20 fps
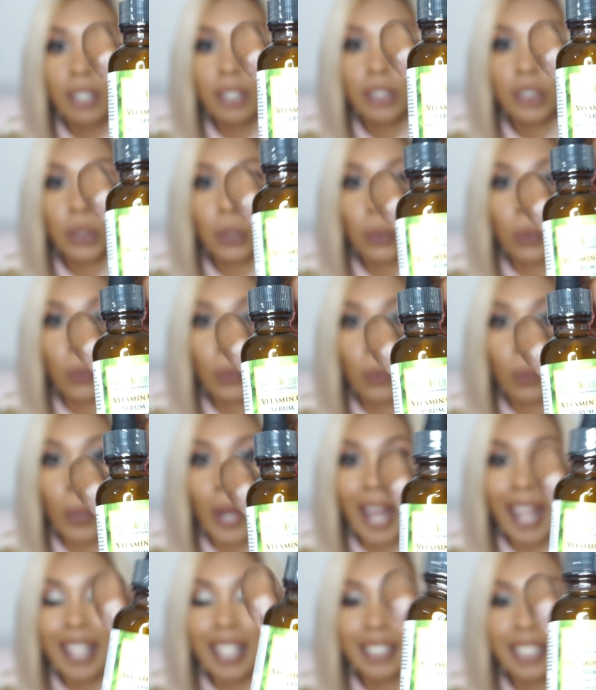so
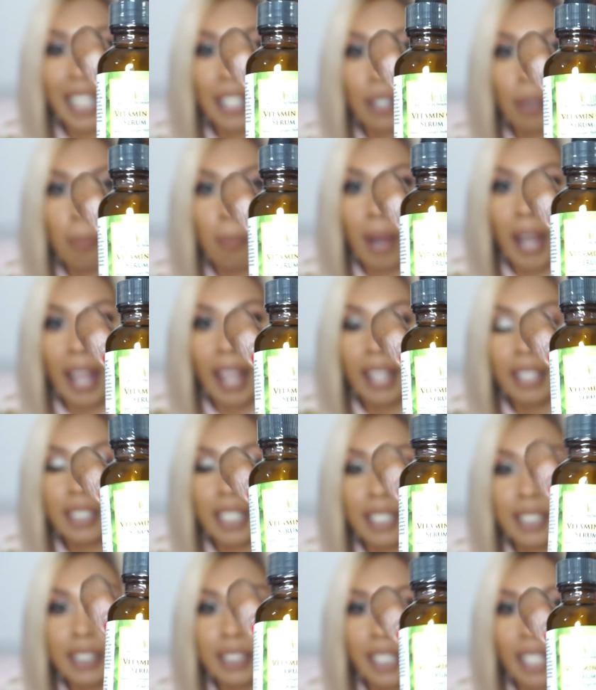I just had to buy it
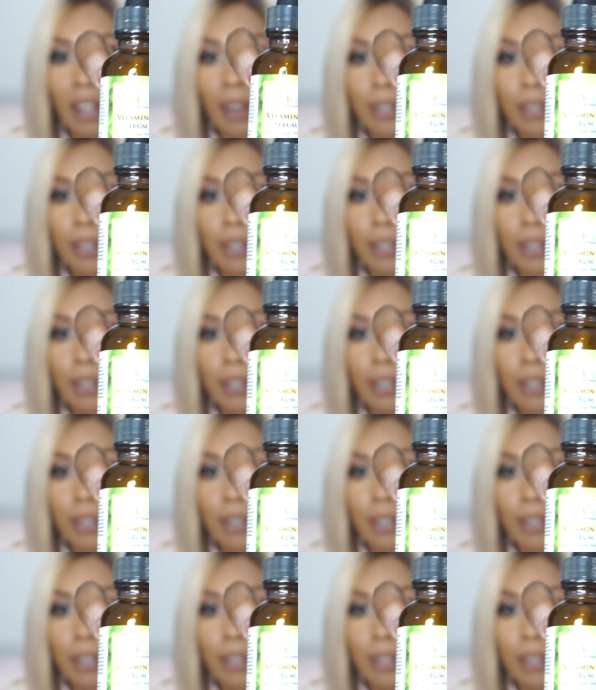and see how